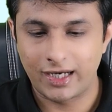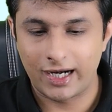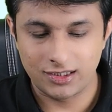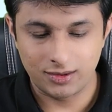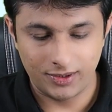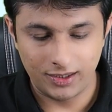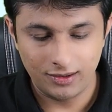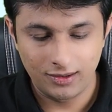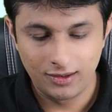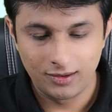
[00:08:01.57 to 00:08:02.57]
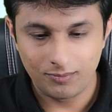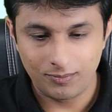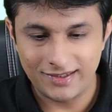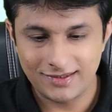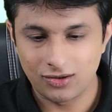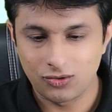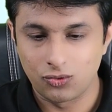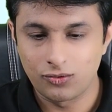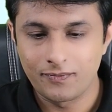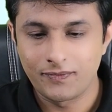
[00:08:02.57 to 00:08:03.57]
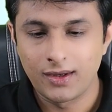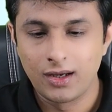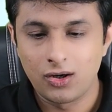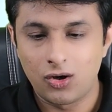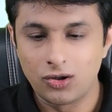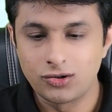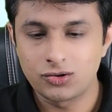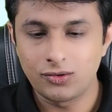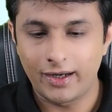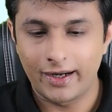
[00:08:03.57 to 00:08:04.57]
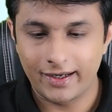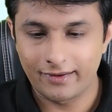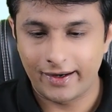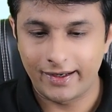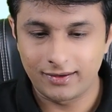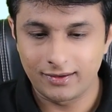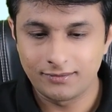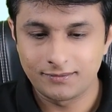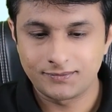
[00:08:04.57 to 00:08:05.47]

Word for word: chat GPT, paste the code also, I can write here,